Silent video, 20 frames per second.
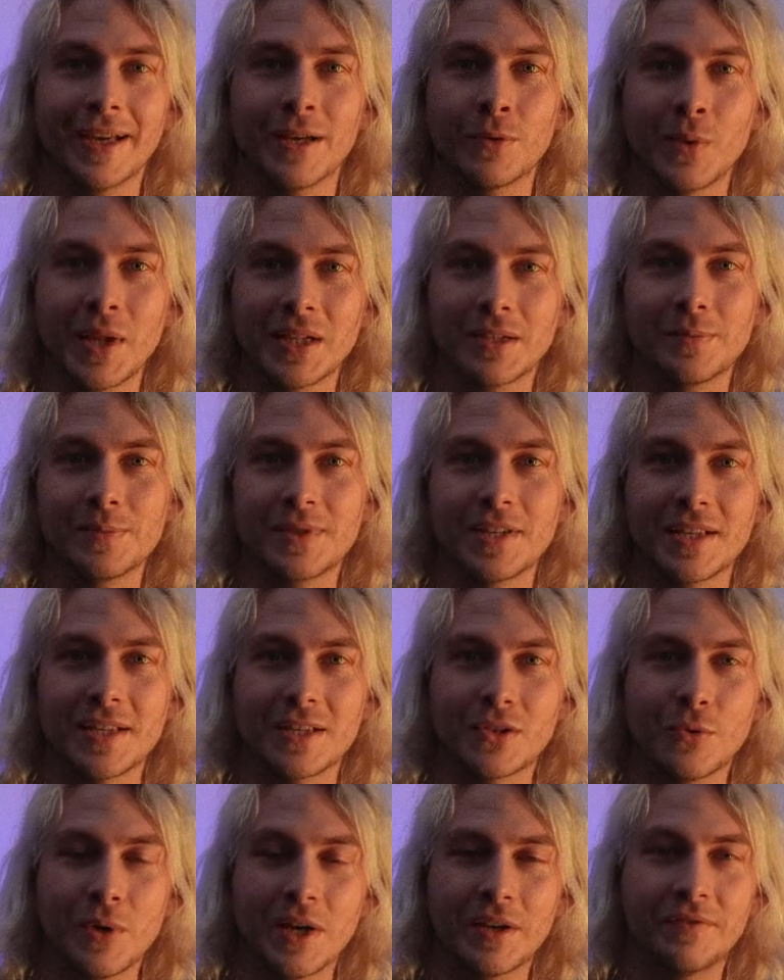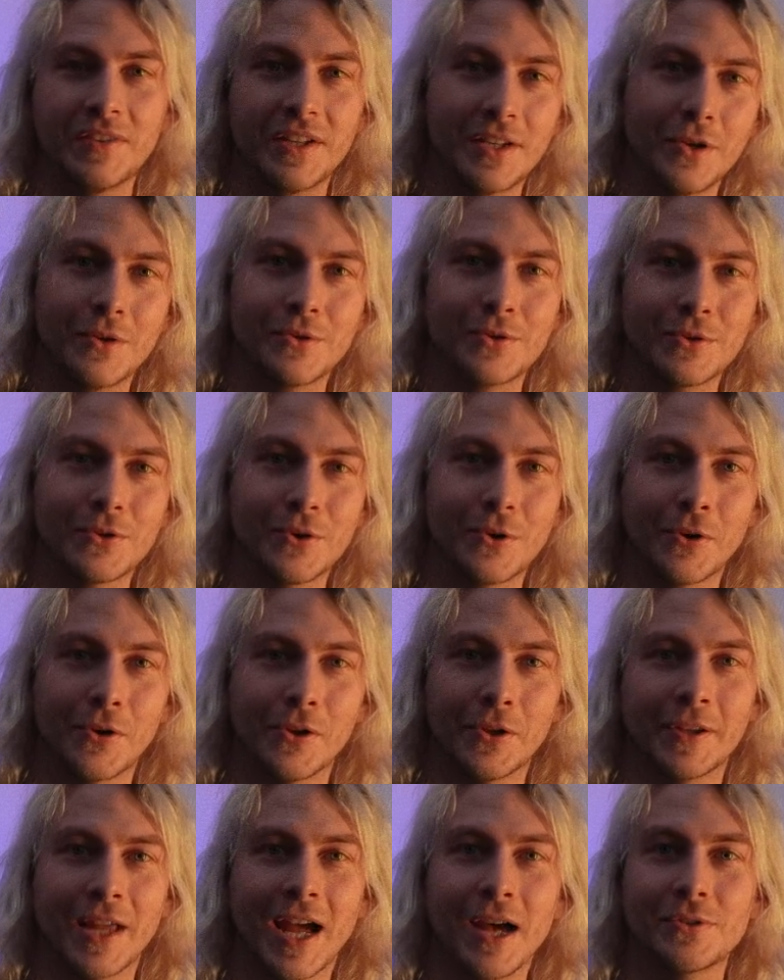and welcome to this quick video
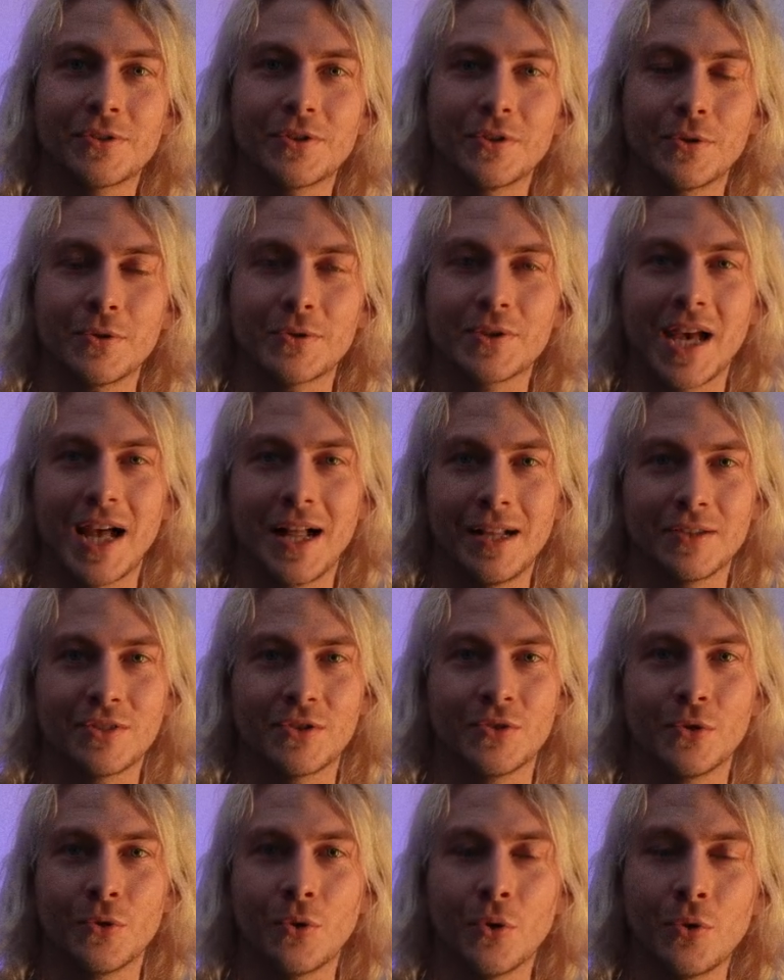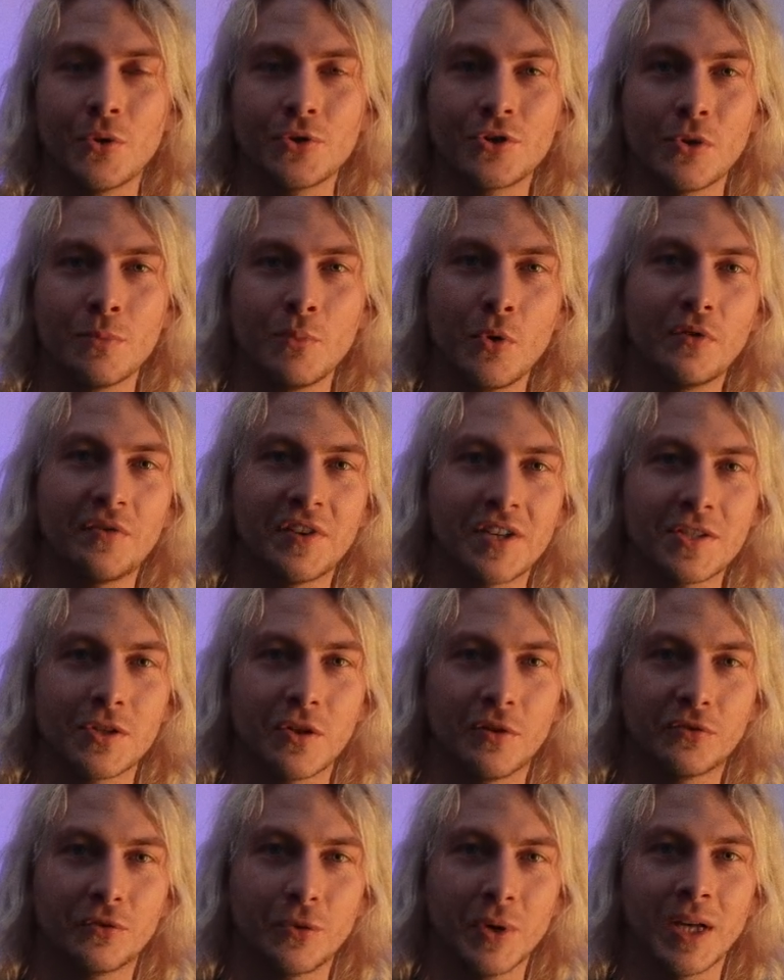tutorial on how to use HAL's new audio morphing
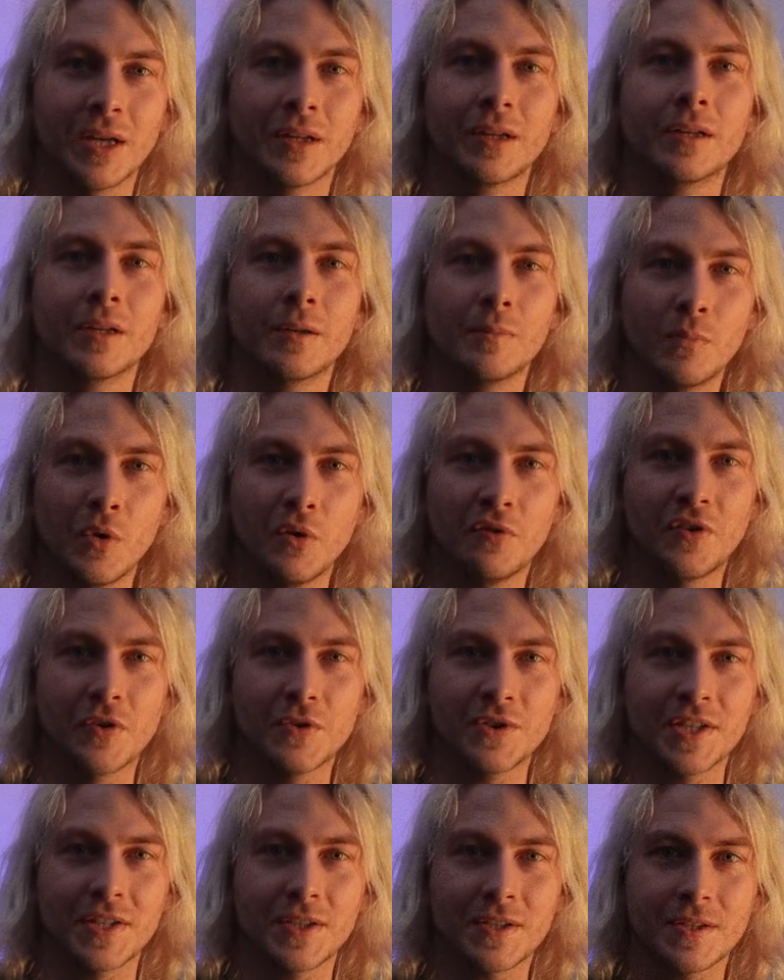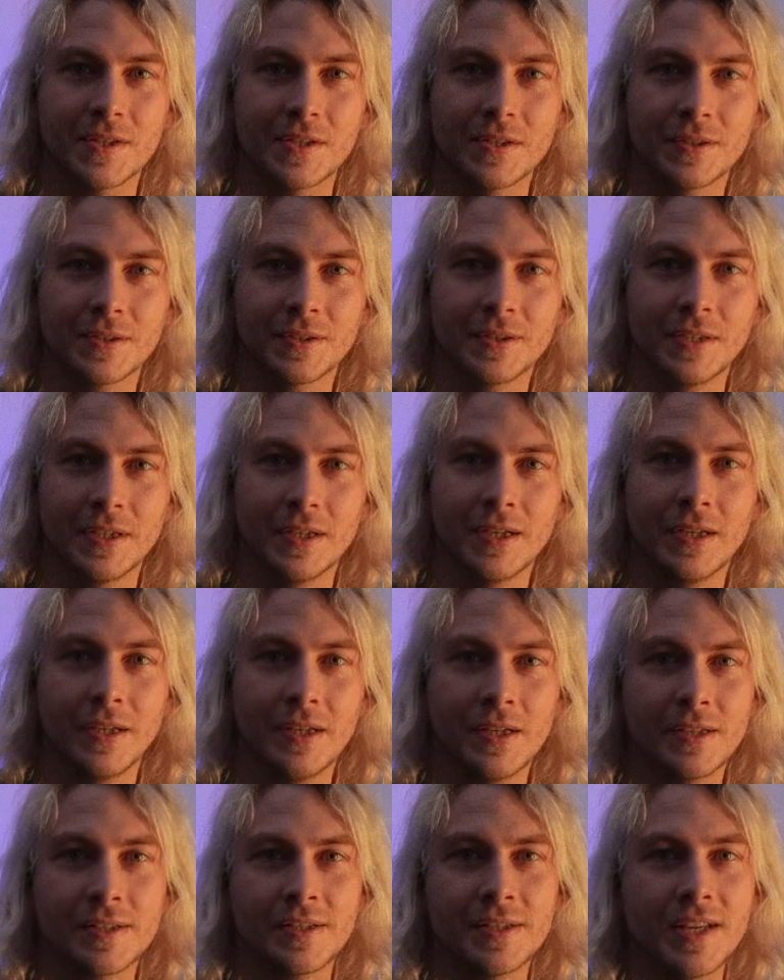software, Morphosis.
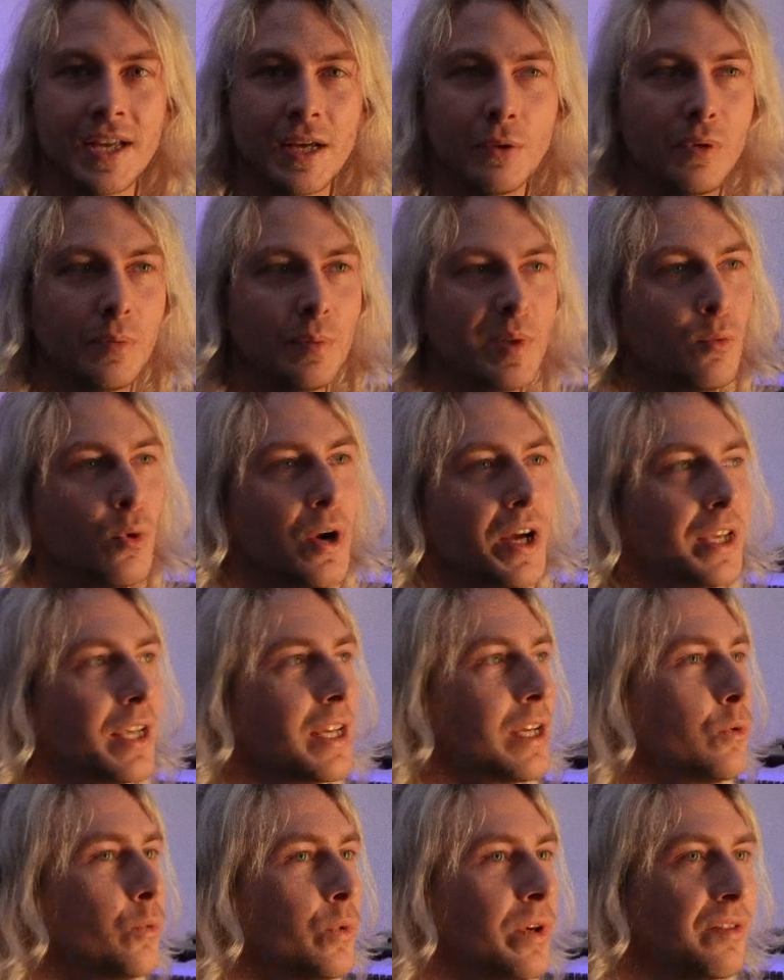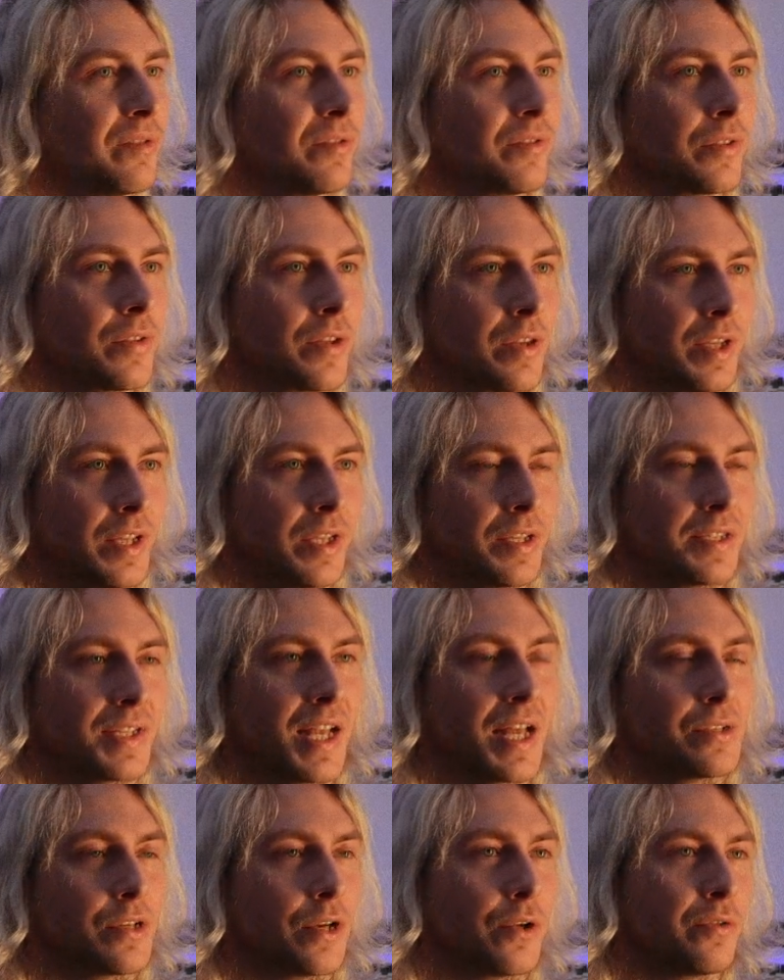Today we'll be working with the
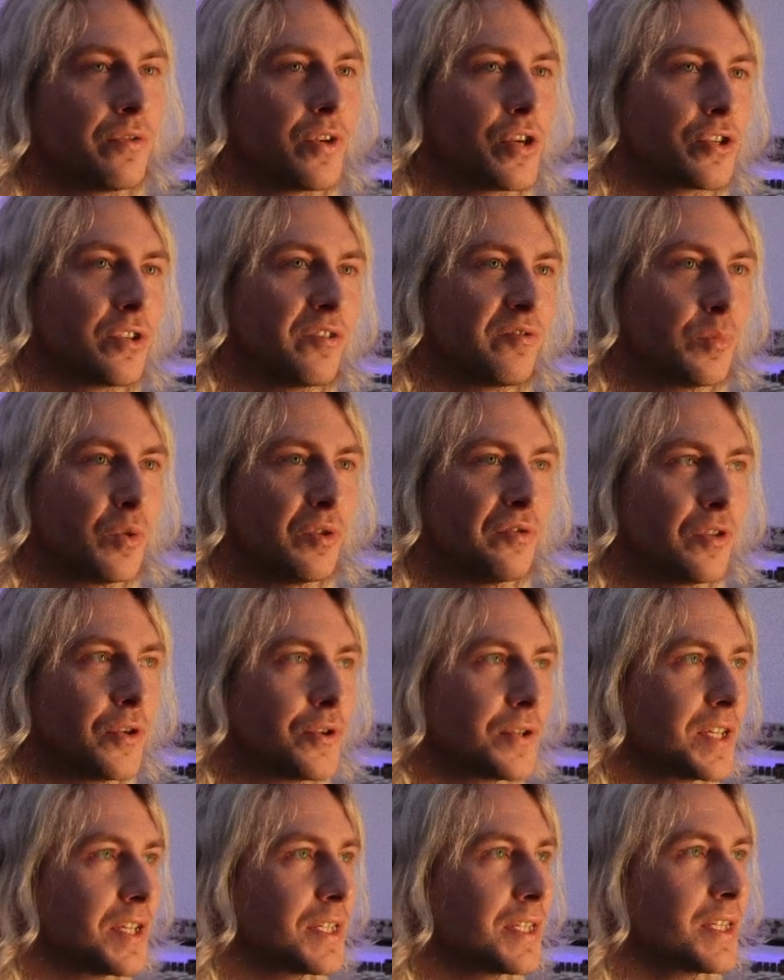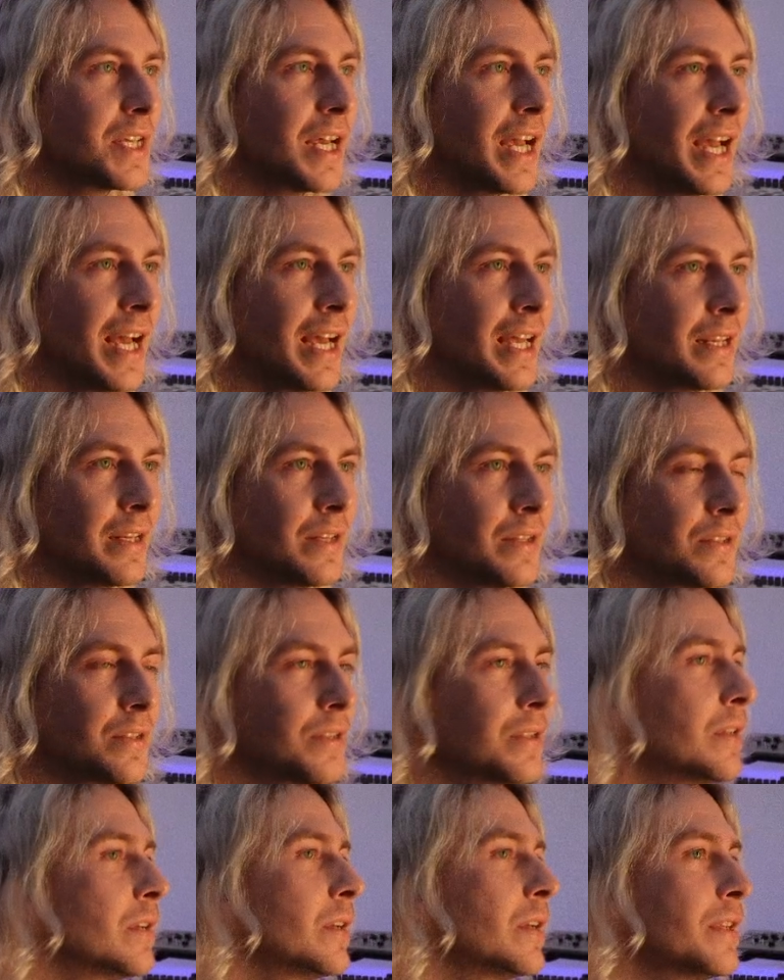standalone version of Morphosis
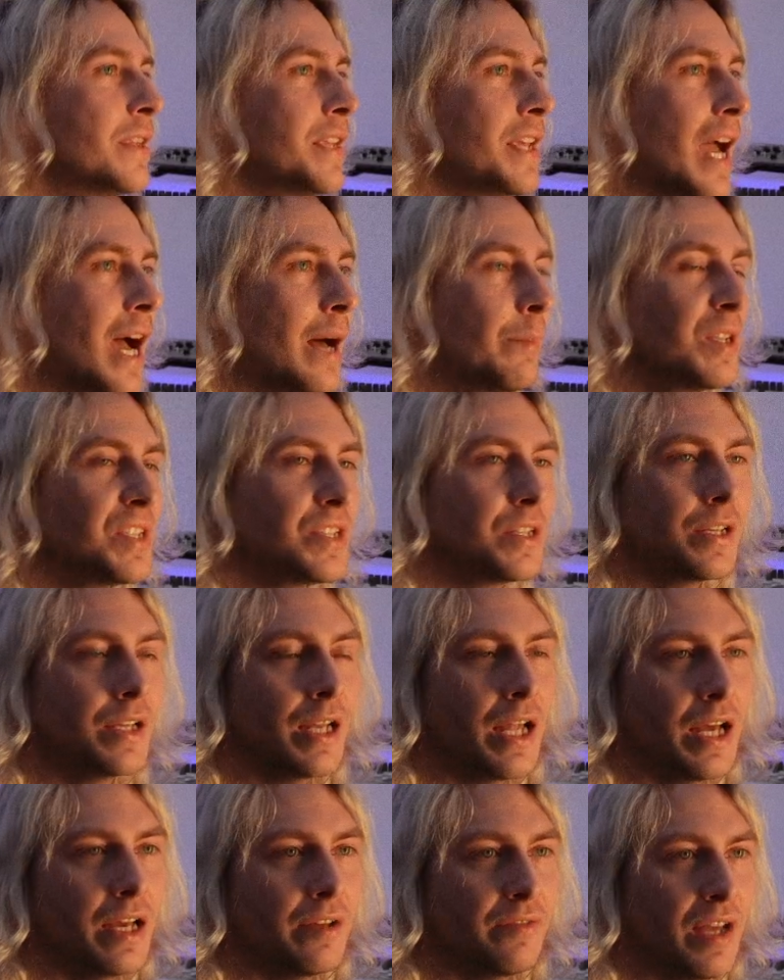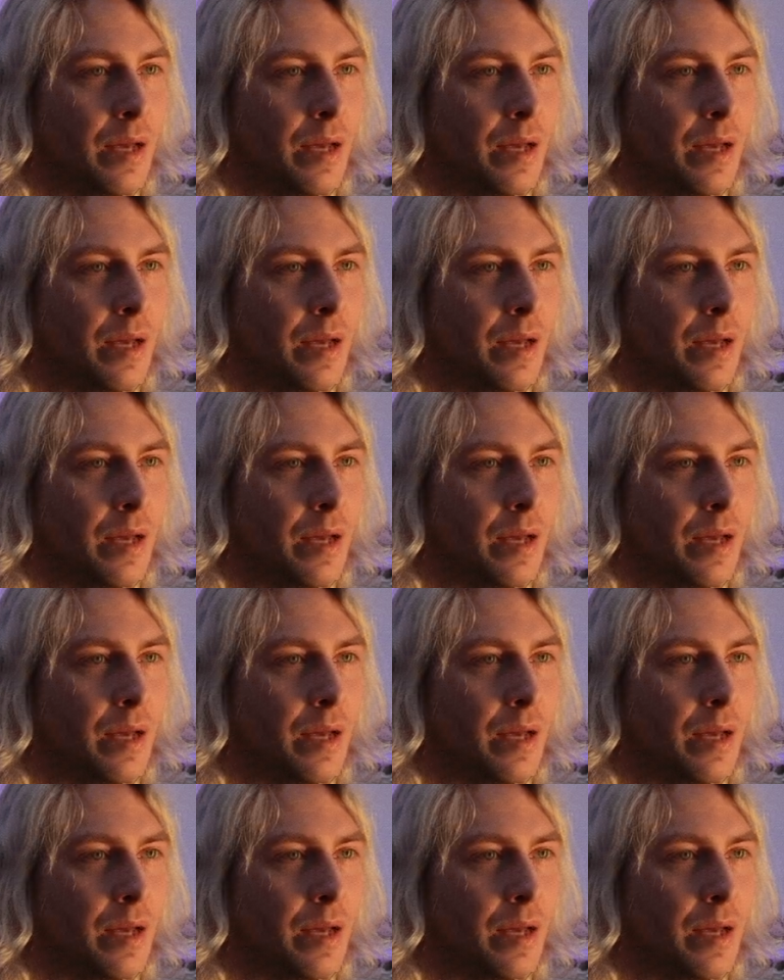and the Ableton Live